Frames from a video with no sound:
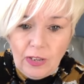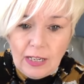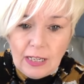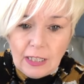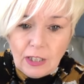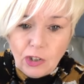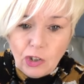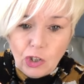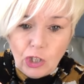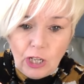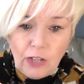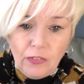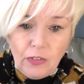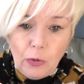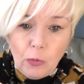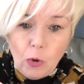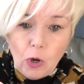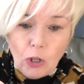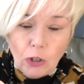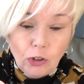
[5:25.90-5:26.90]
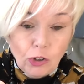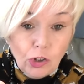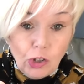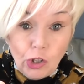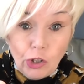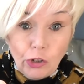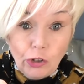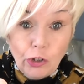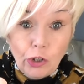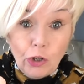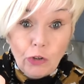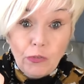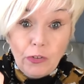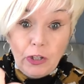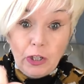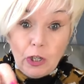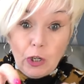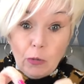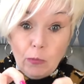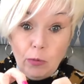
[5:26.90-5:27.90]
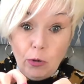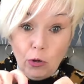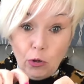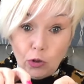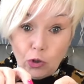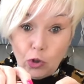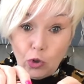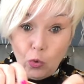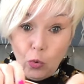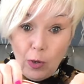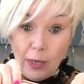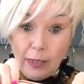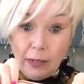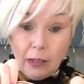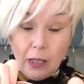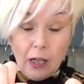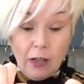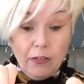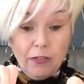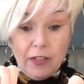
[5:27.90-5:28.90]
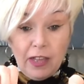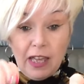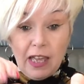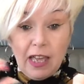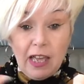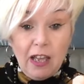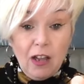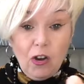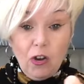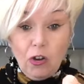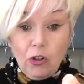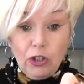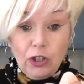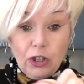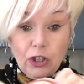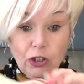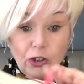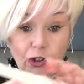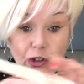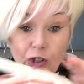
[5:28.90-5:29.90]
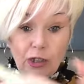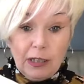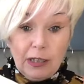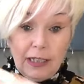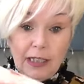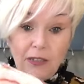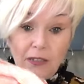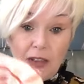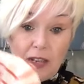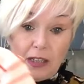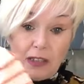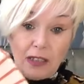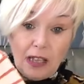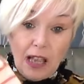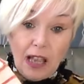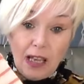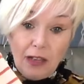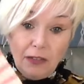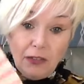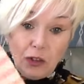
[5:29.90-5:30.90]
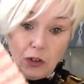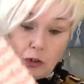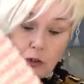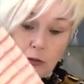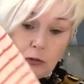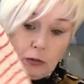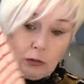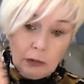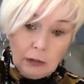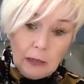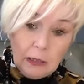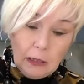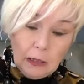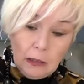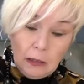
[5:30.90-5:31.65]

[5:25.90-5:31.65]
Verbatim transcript: finished. If you want turned over, you can put twill on there or you can just leave it as I've done.